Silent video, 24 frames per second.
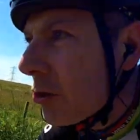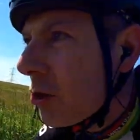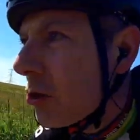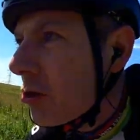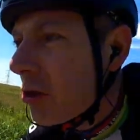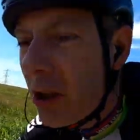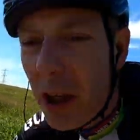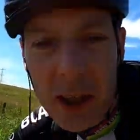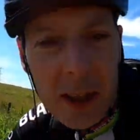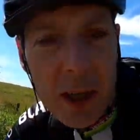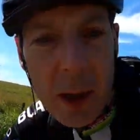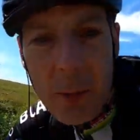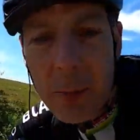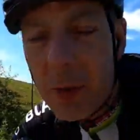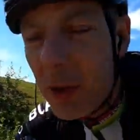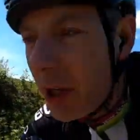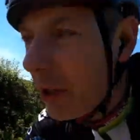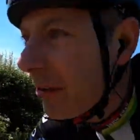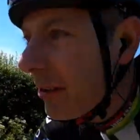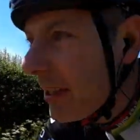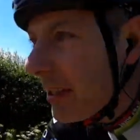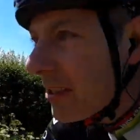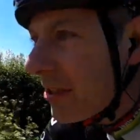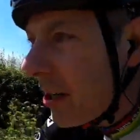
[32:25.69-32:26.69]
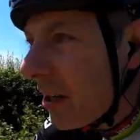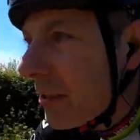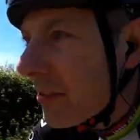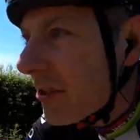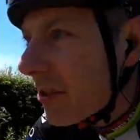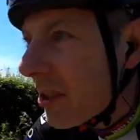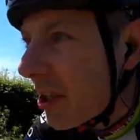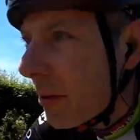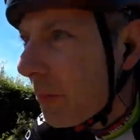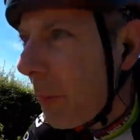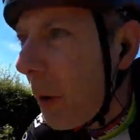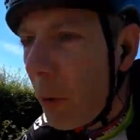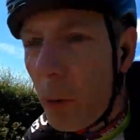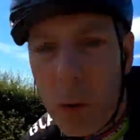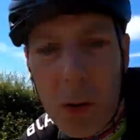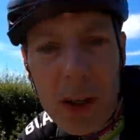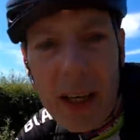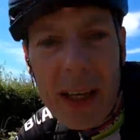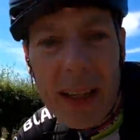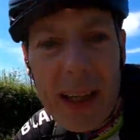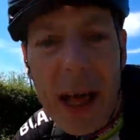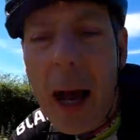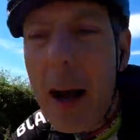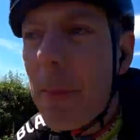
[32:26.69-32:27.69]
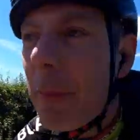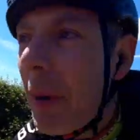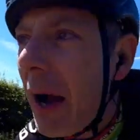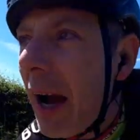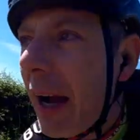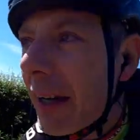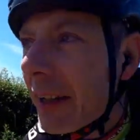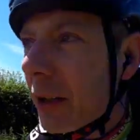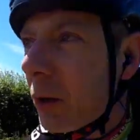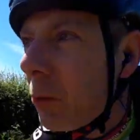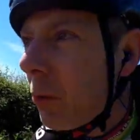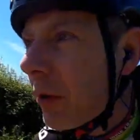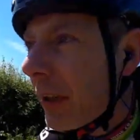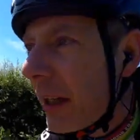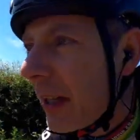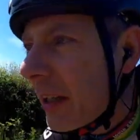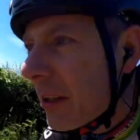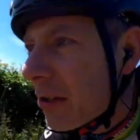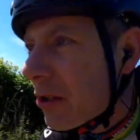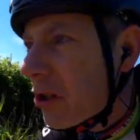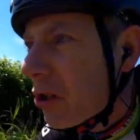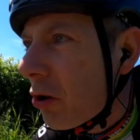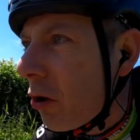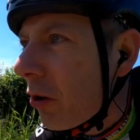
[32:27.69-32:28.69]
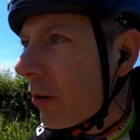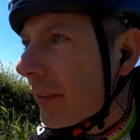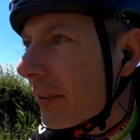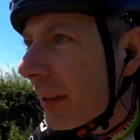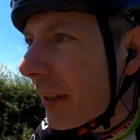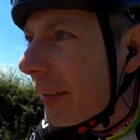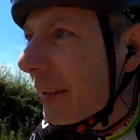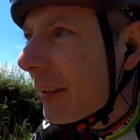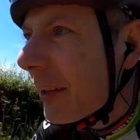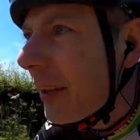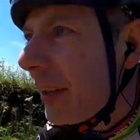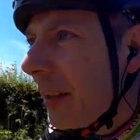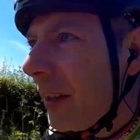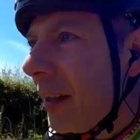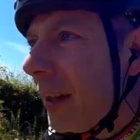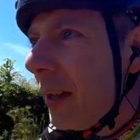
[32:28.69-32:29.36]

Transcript: due to a number of reasons, but we'll get that back and we'll get it sorted.